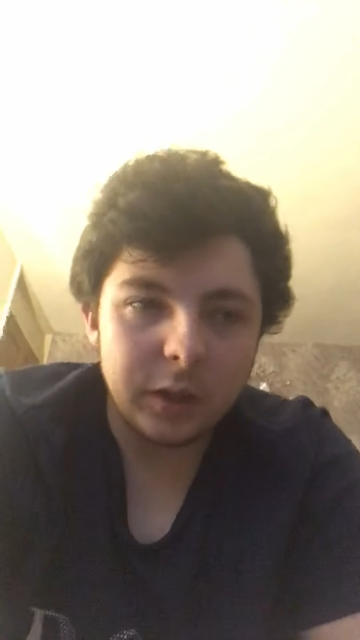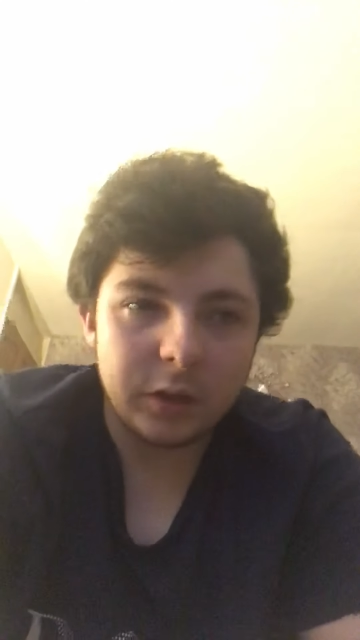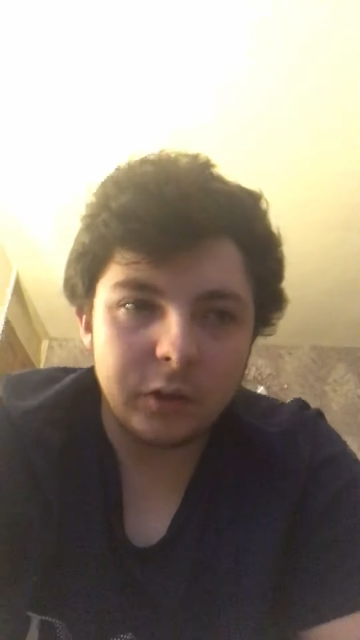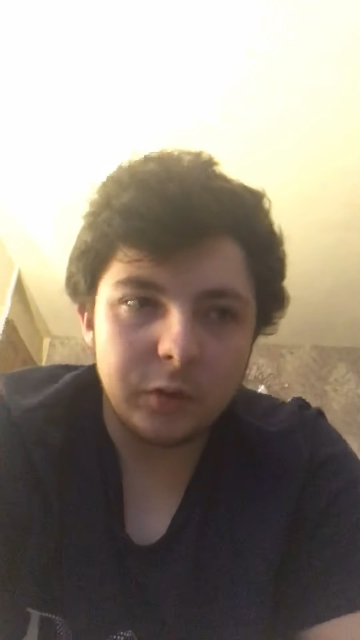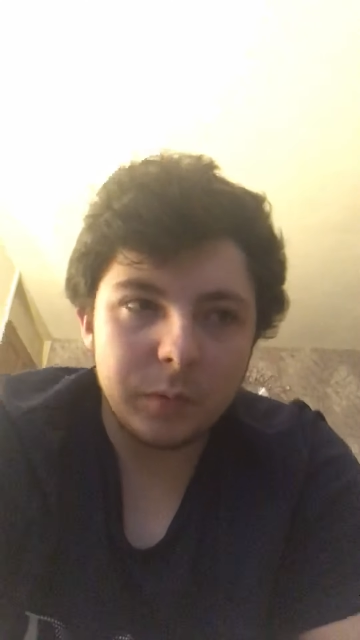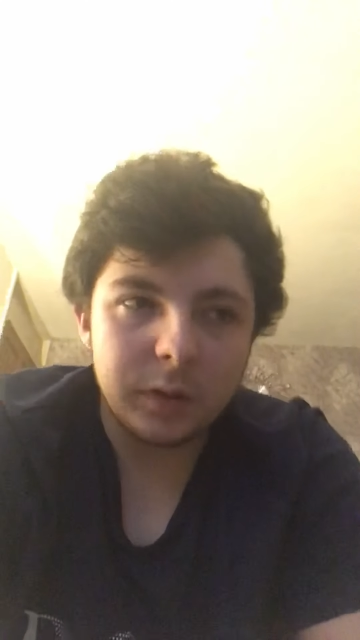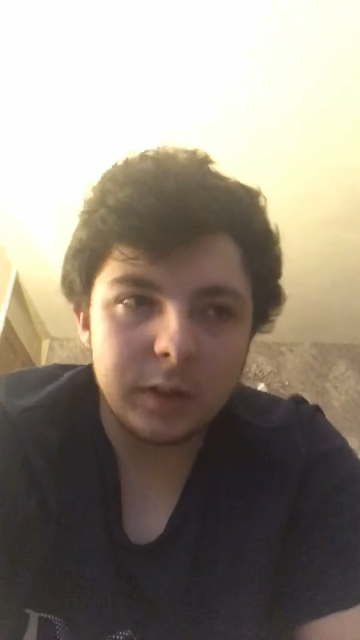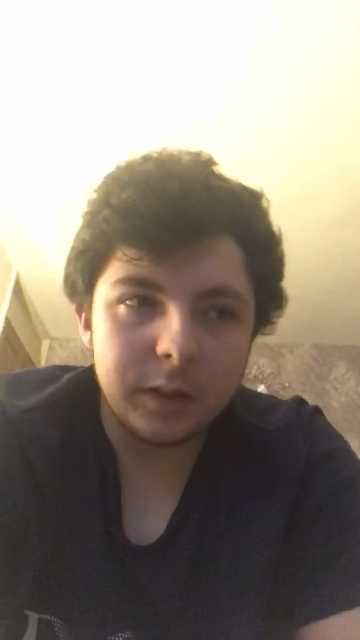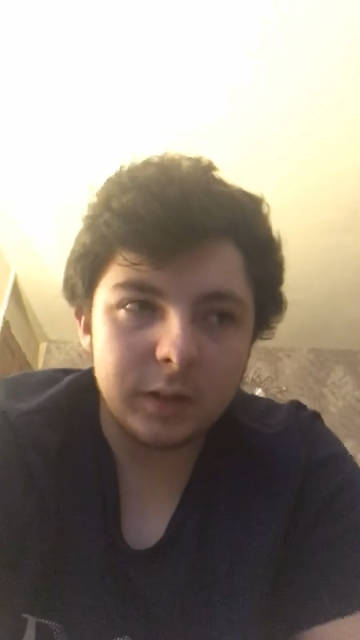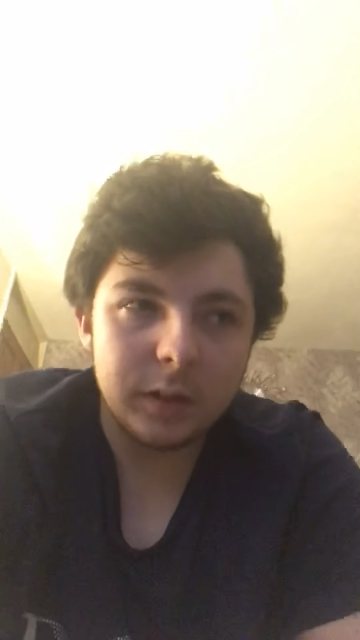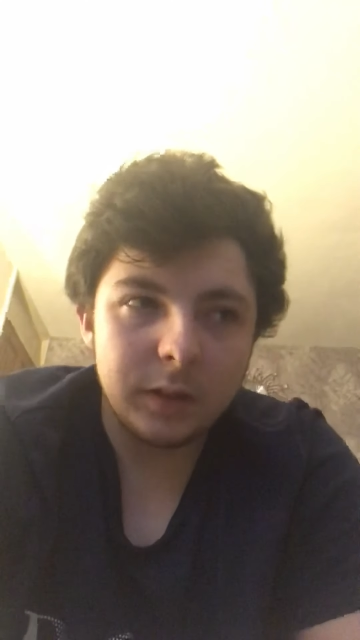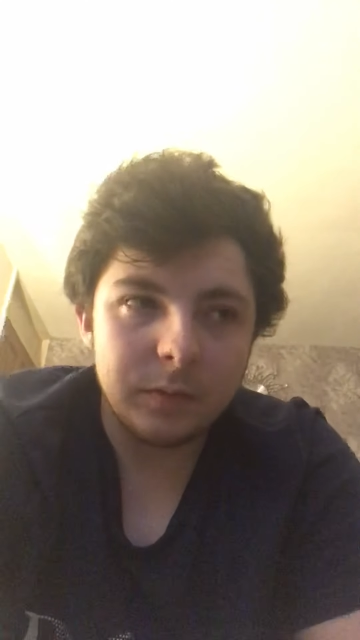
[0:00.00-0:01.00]
You can spread
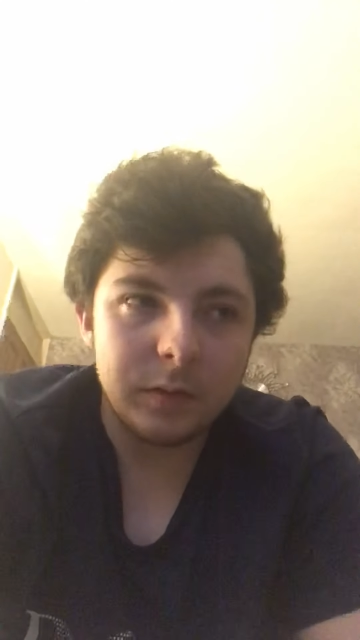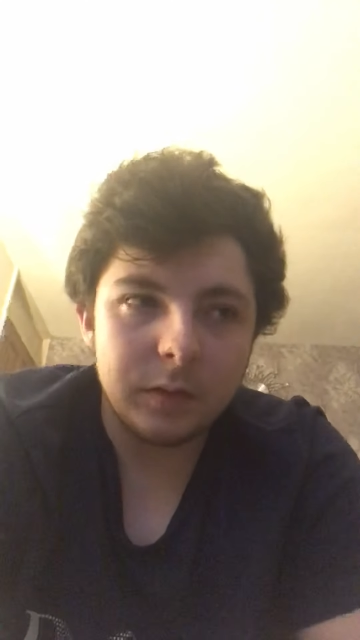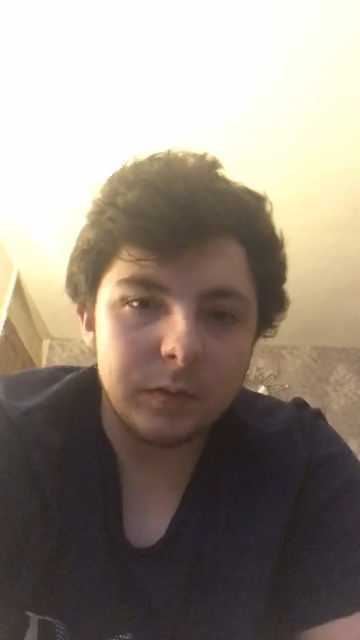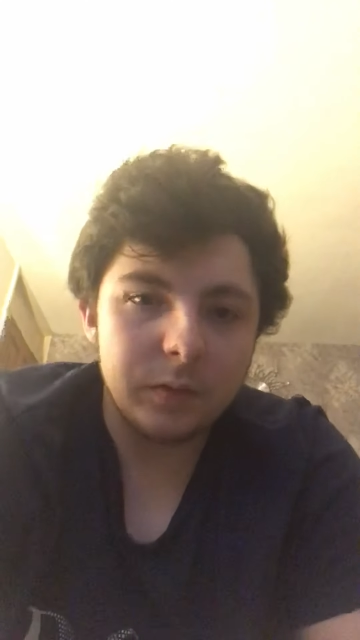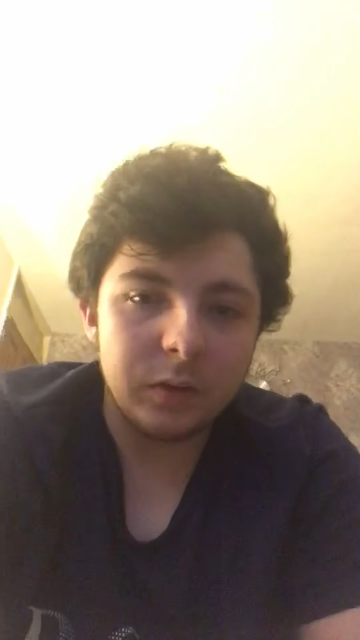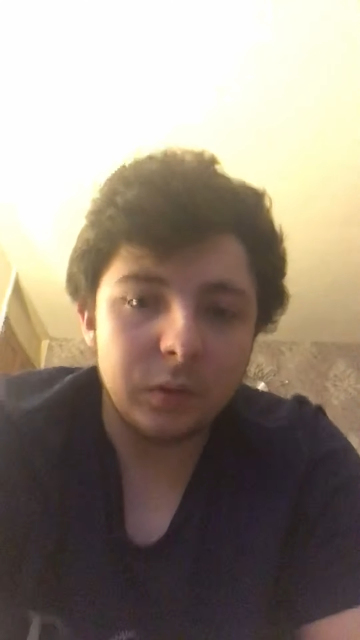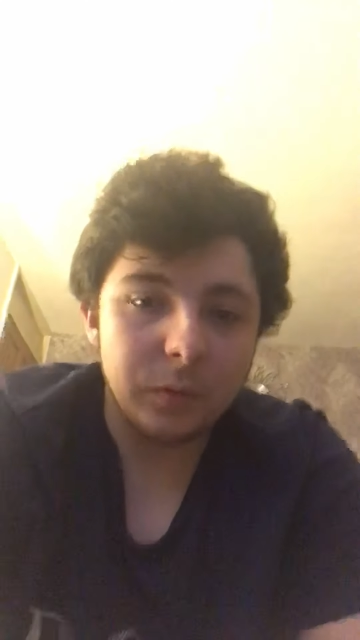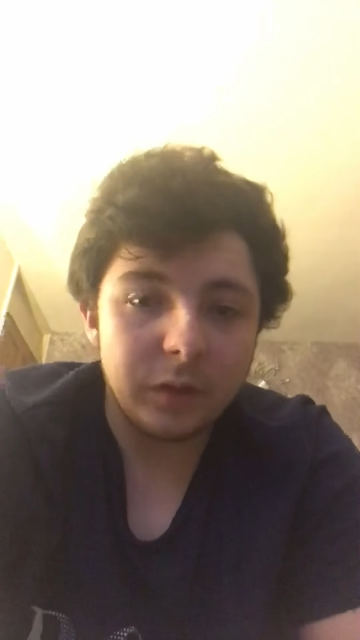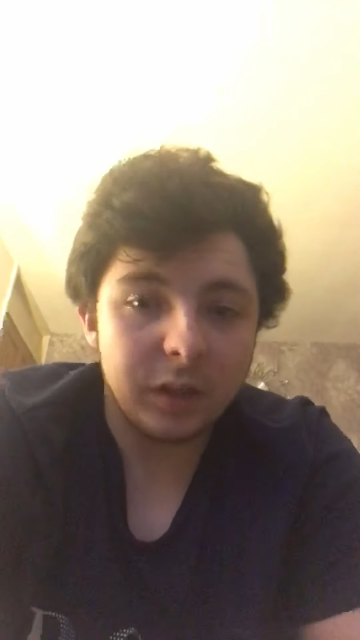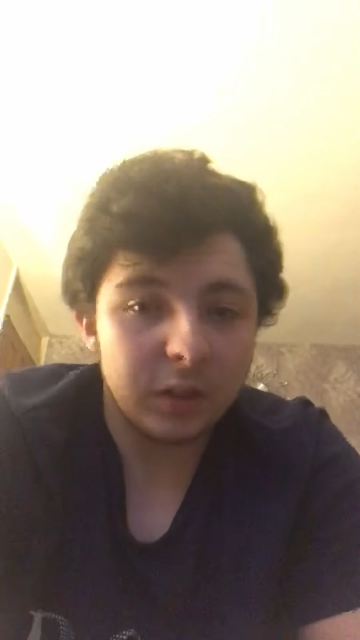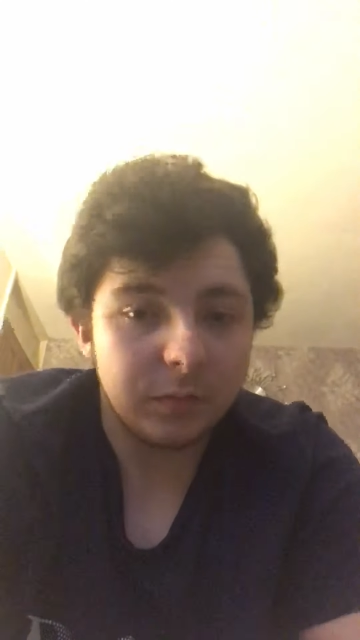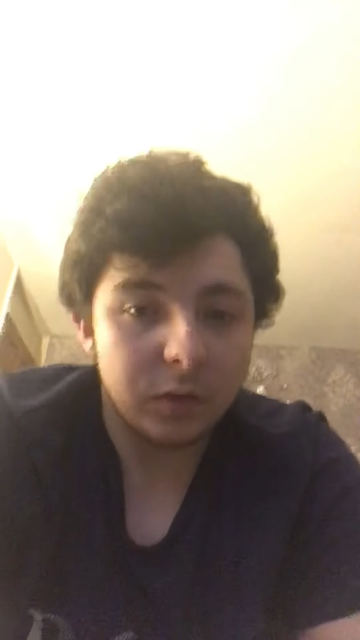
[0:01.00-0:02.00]
it, even if you don't
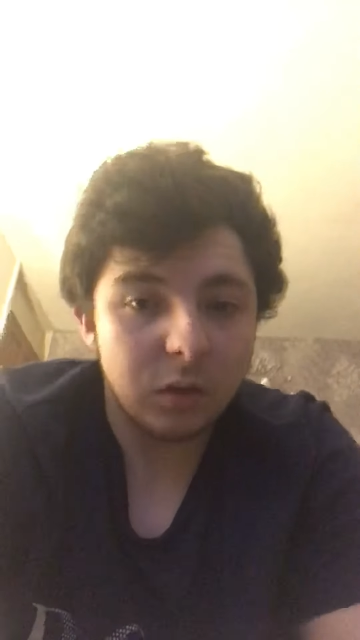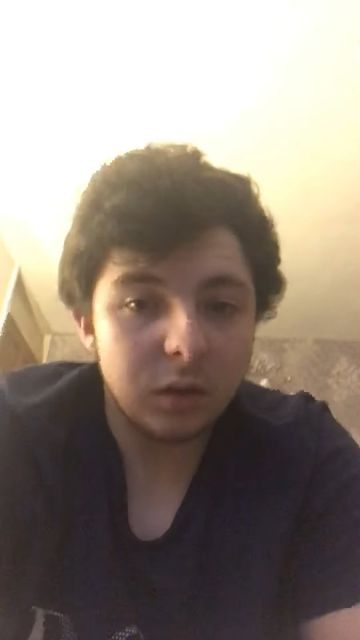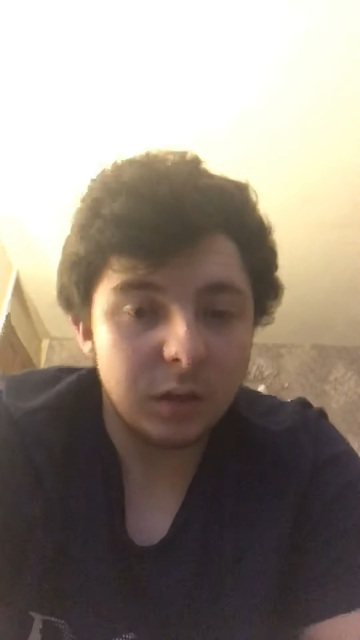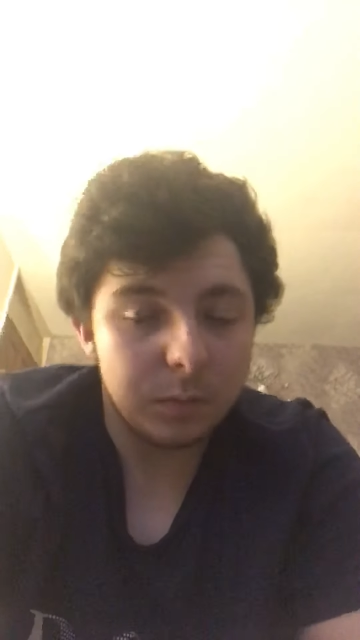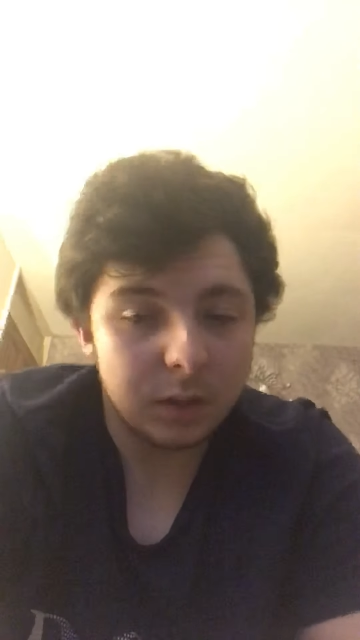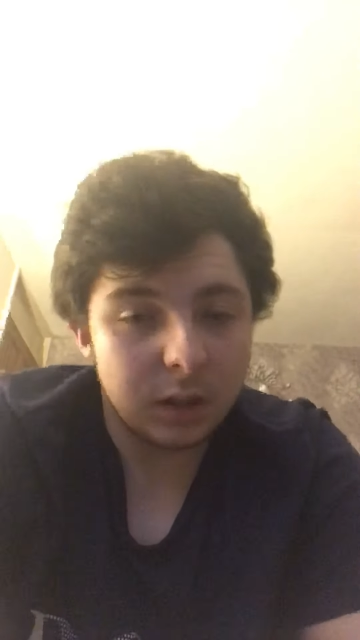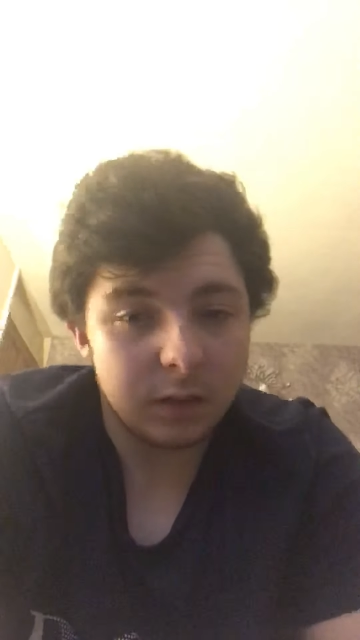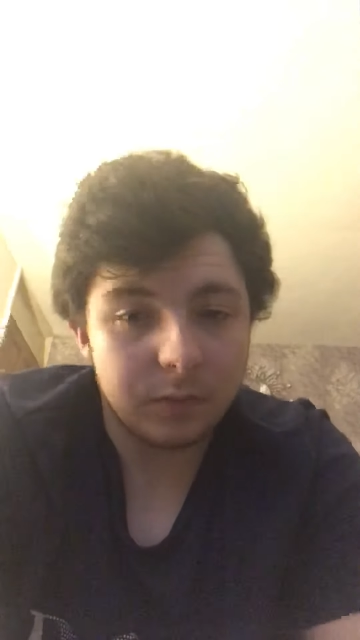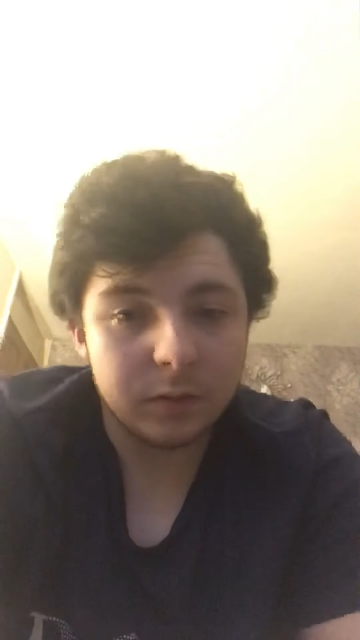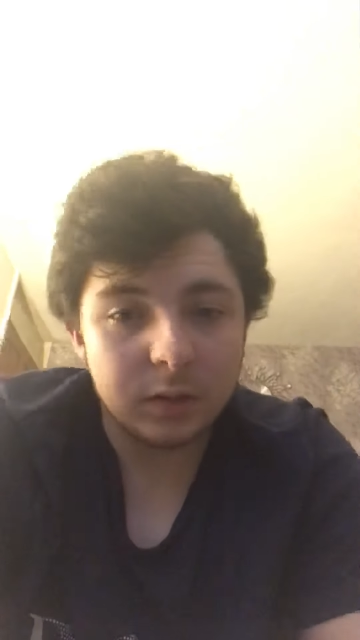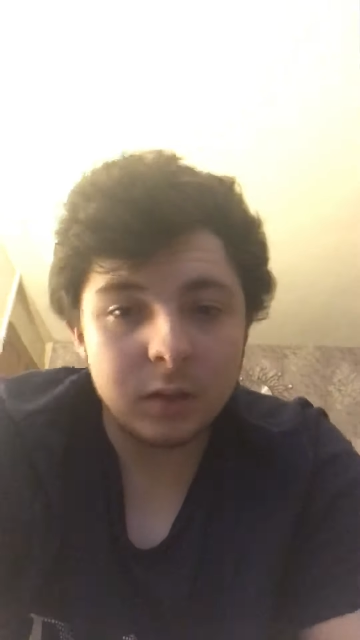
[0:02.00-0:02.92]
think you've got it, you might have it.